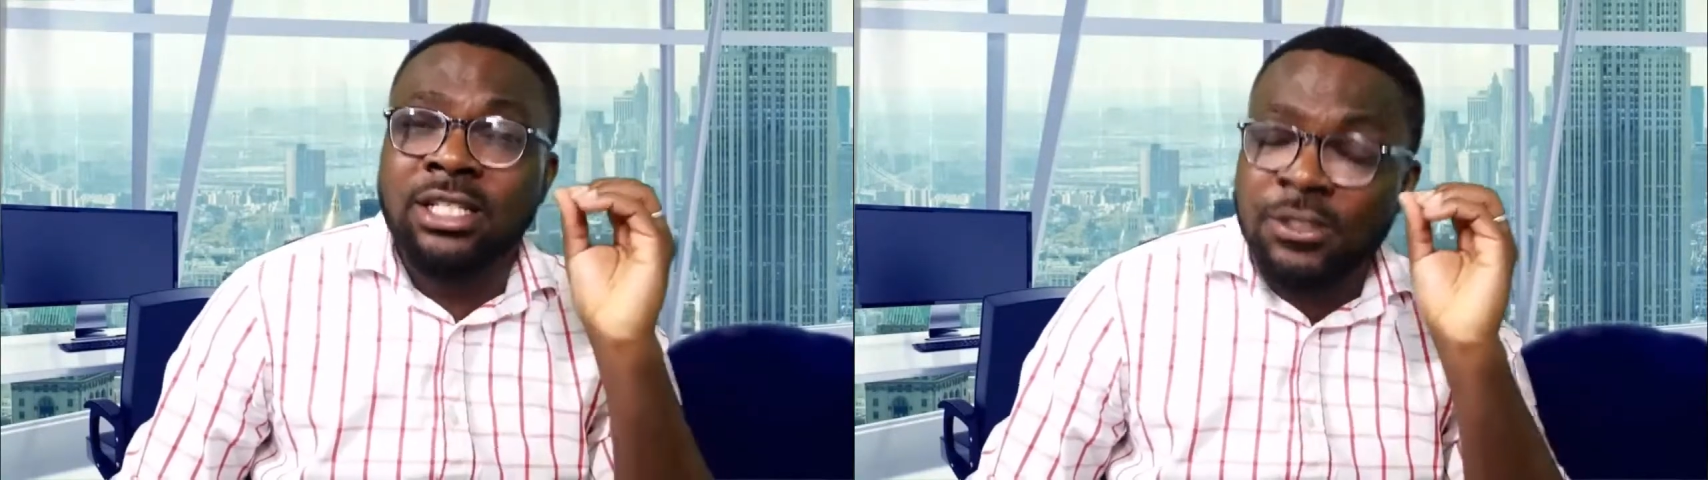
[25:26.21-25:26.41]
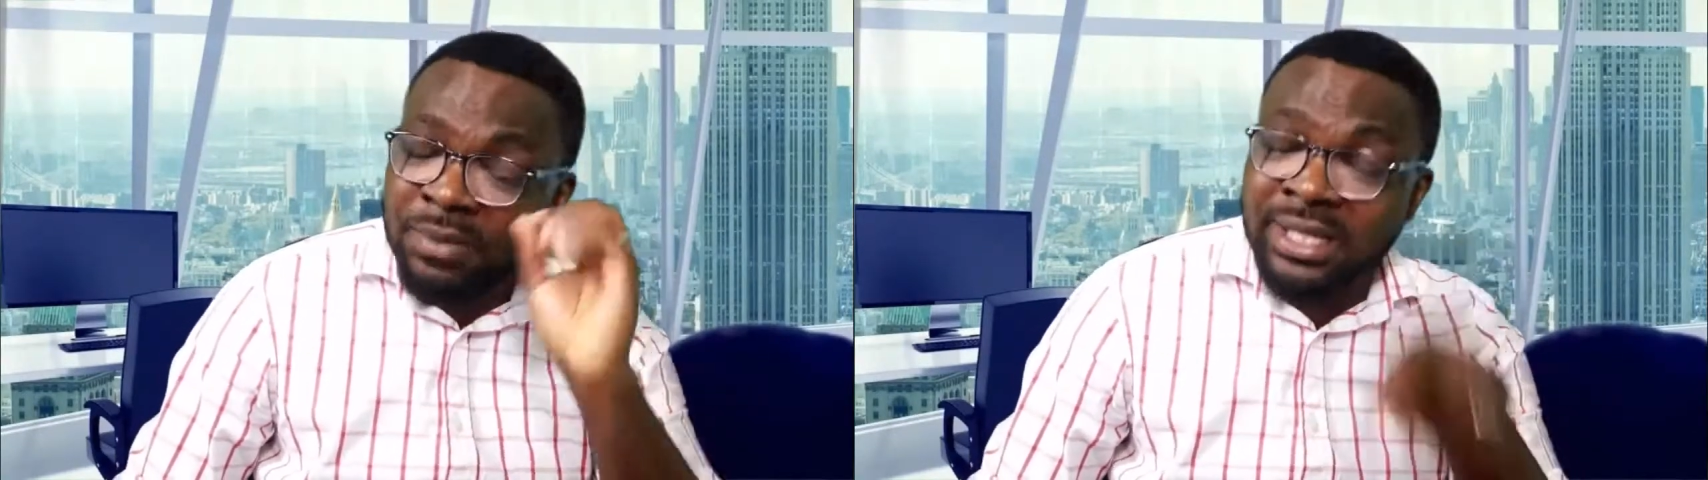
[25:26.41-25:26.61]

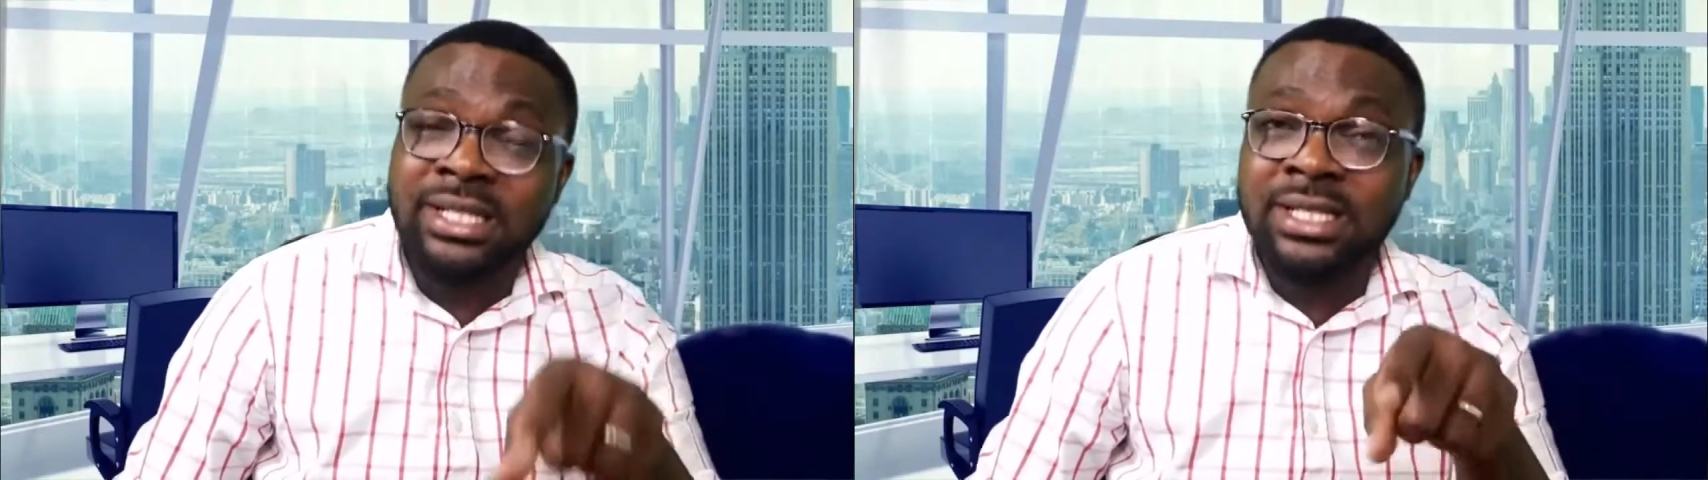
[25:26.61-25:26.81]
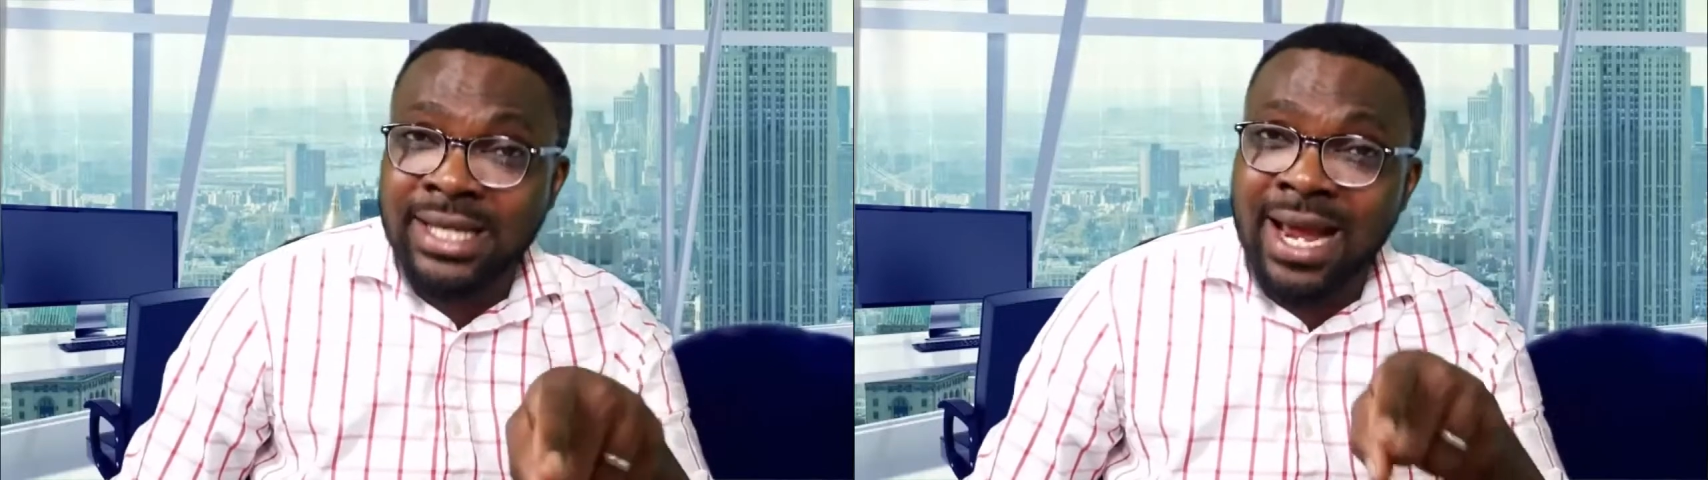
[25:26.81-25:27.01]

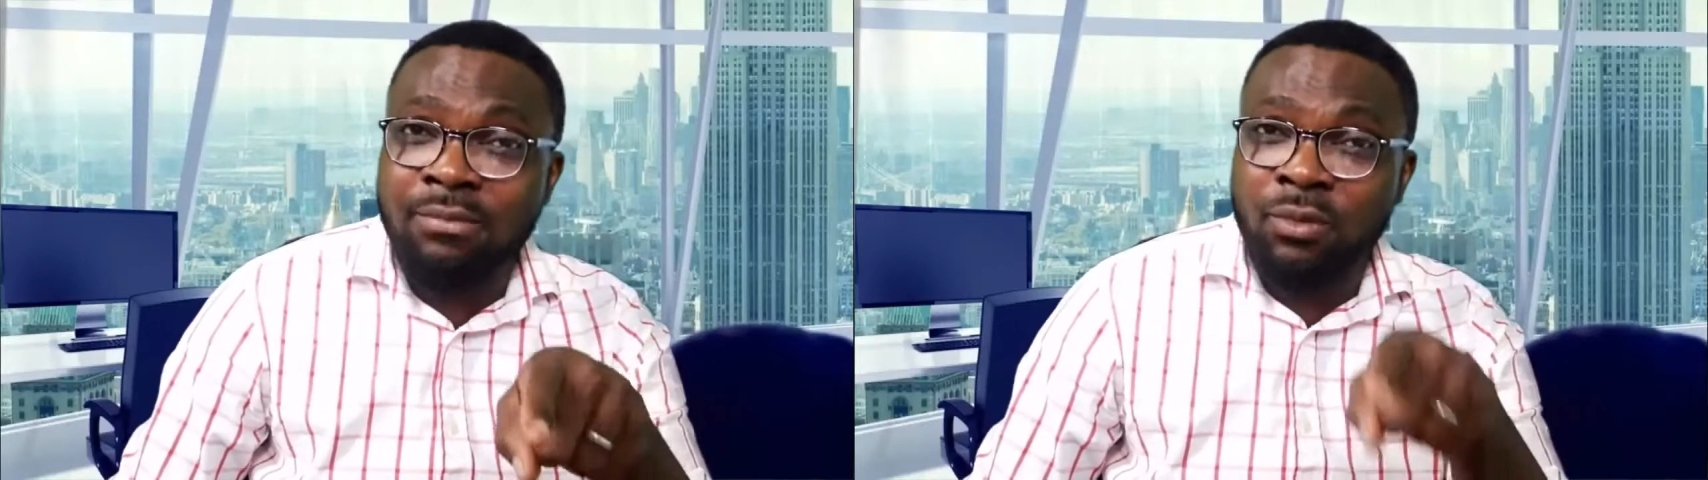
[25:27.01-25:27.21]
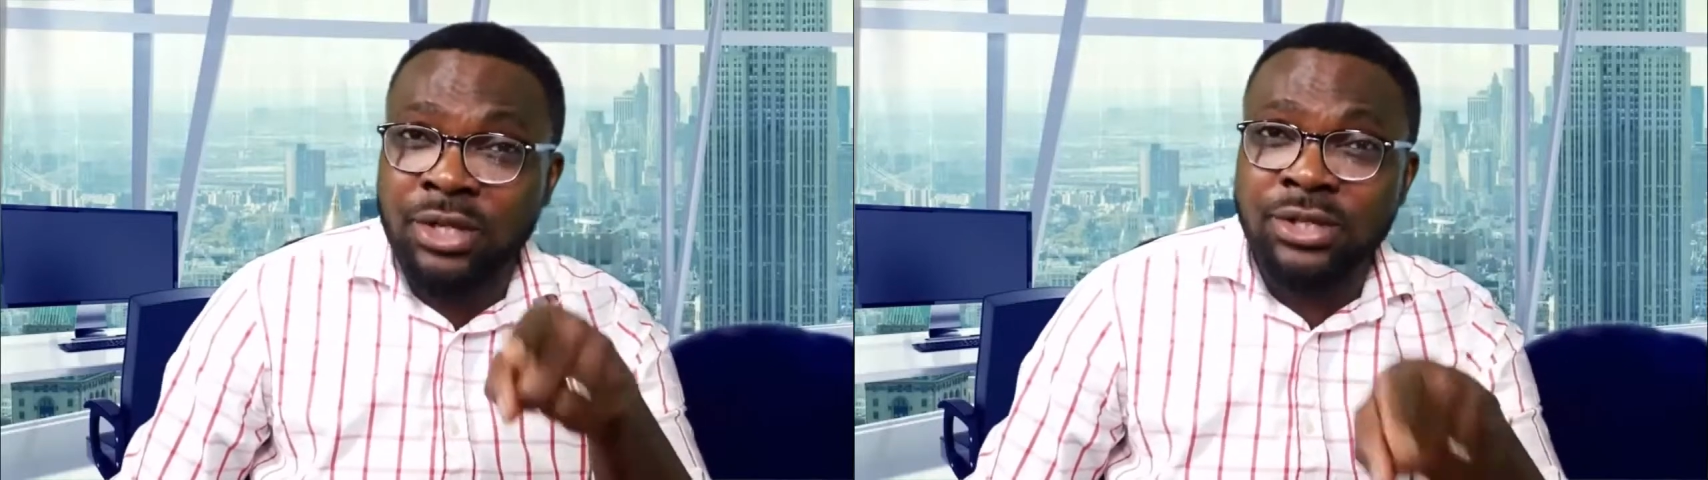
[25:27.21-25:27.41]
spending
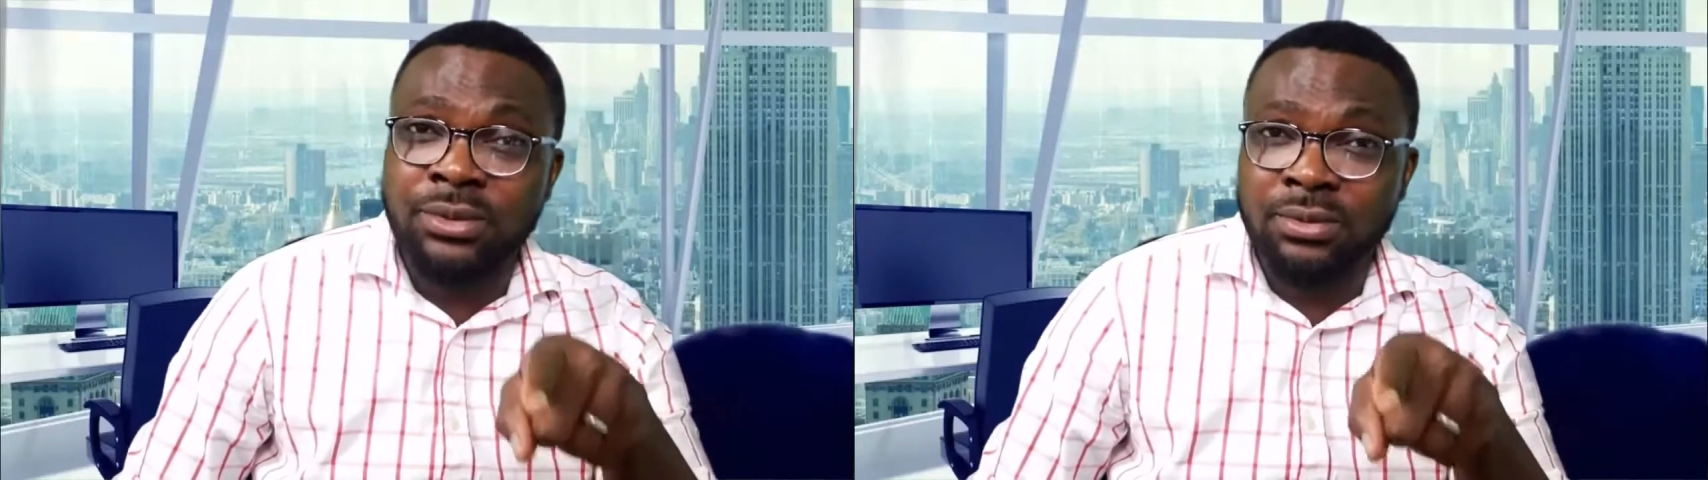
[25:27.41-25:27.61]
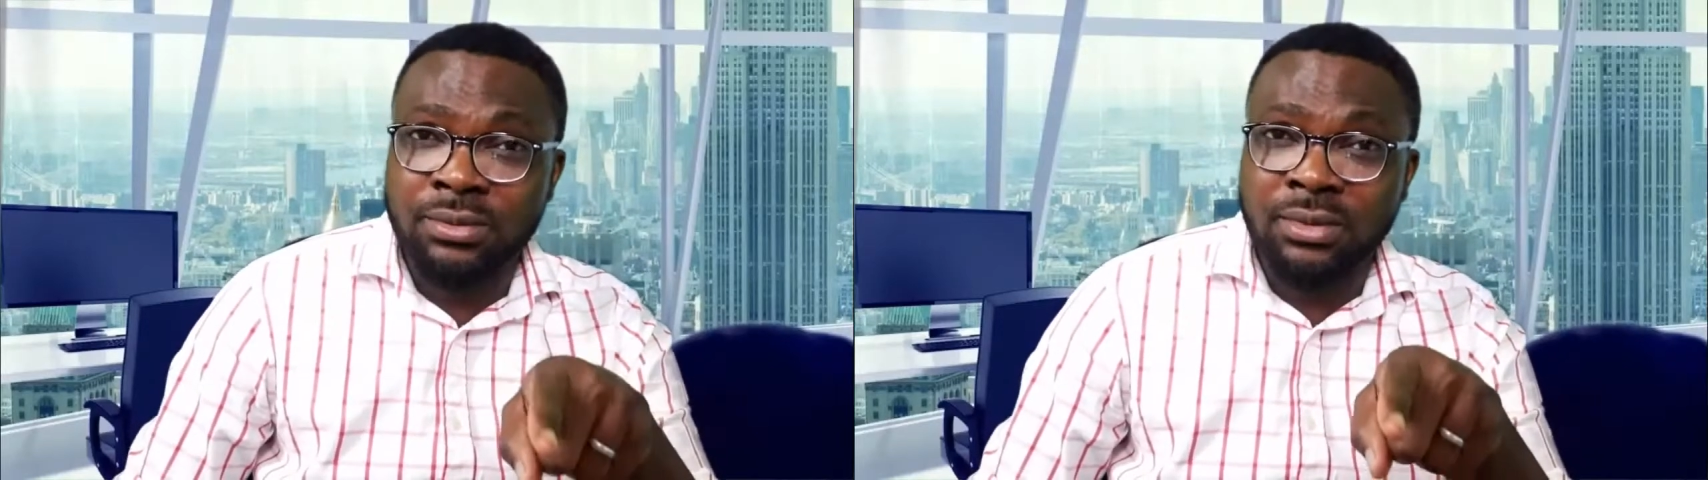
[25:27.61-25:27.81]
time with you.